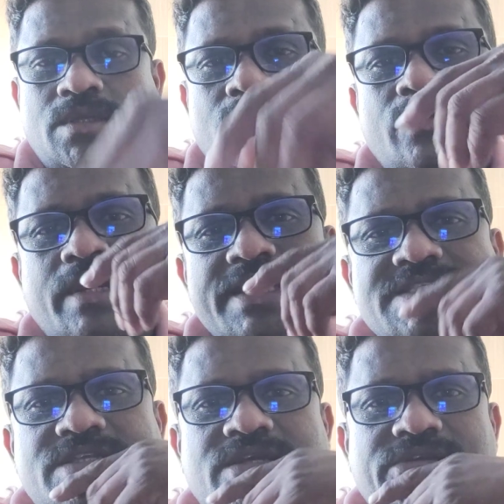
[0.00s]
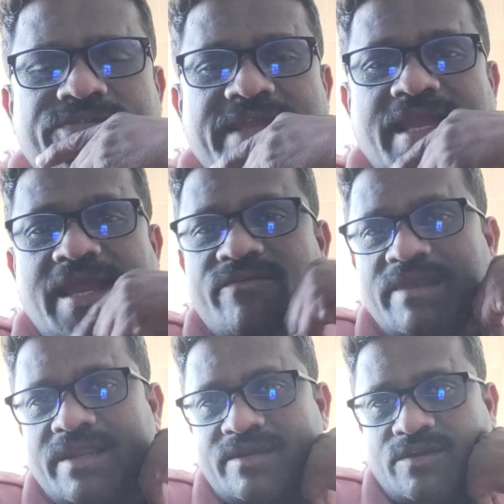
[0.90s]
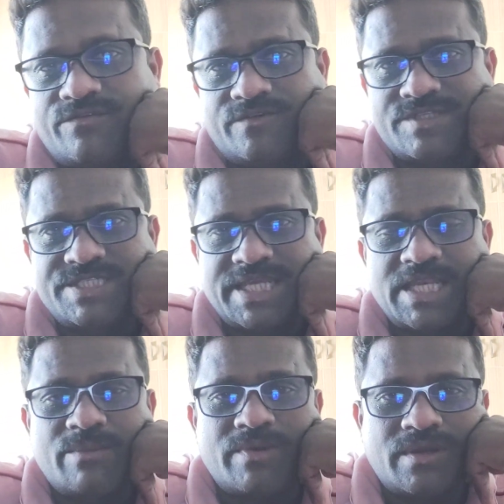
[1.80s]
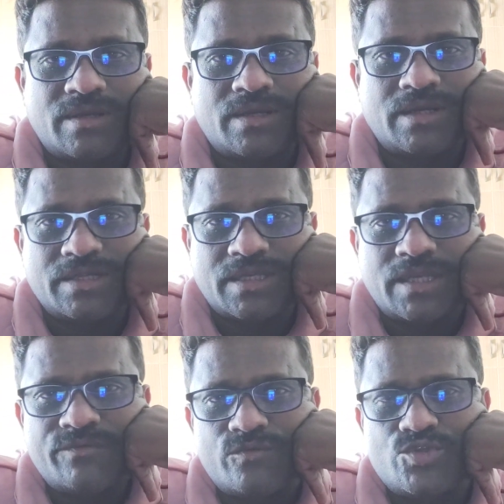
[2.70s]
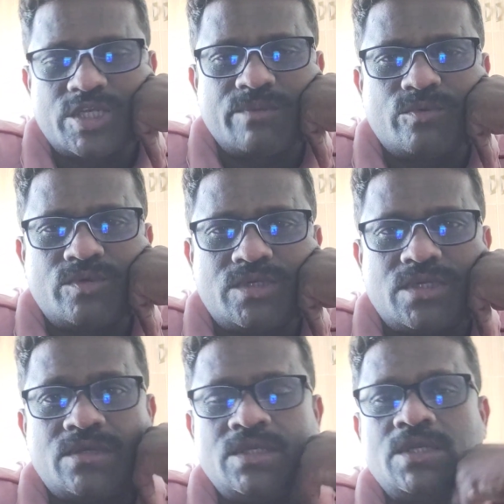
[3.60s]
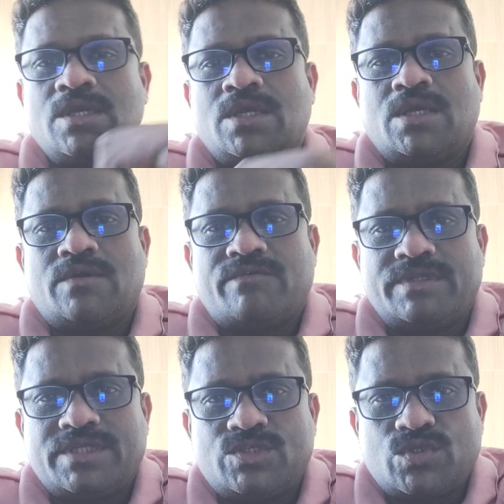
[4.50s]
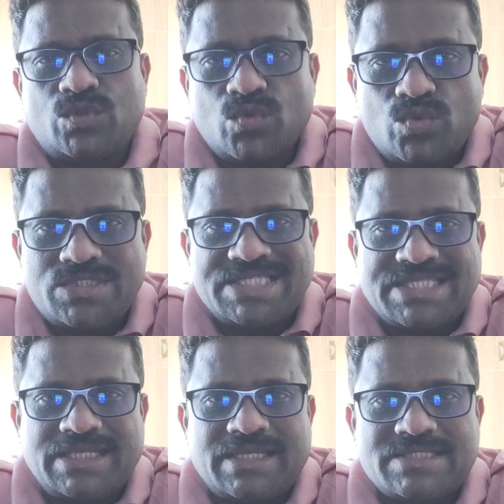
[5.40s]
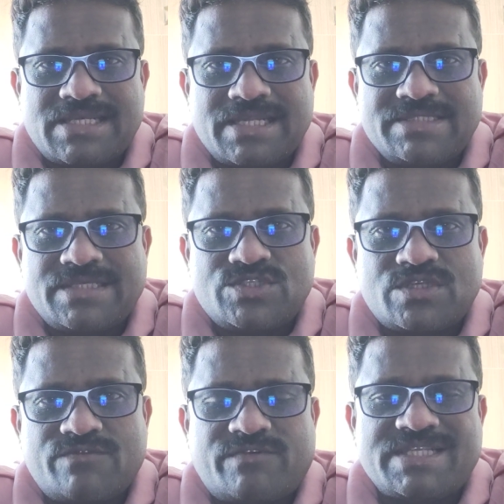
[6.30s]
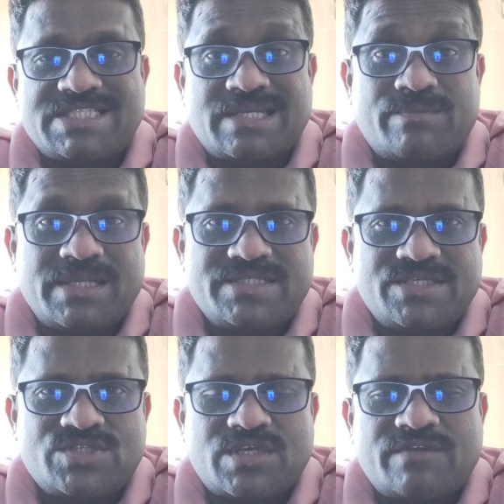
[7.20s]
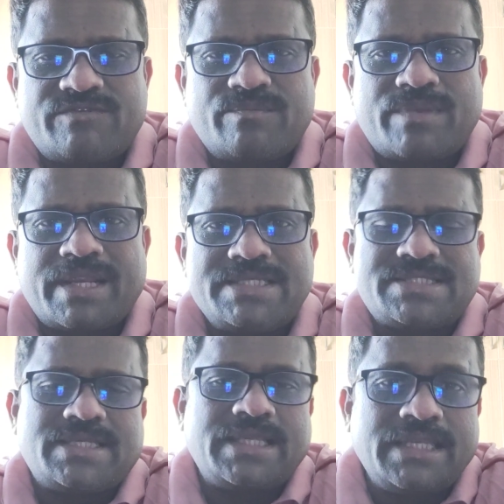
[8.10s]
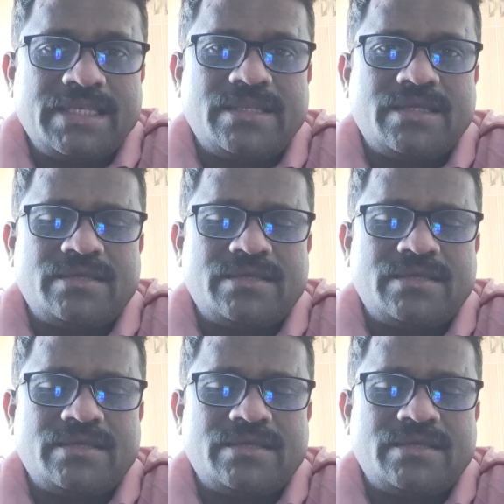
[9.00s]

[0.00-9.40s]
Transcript: Hello guys, we have a lot of dilemma and confusion about whether to use a syncrystallization for stabilization of implants in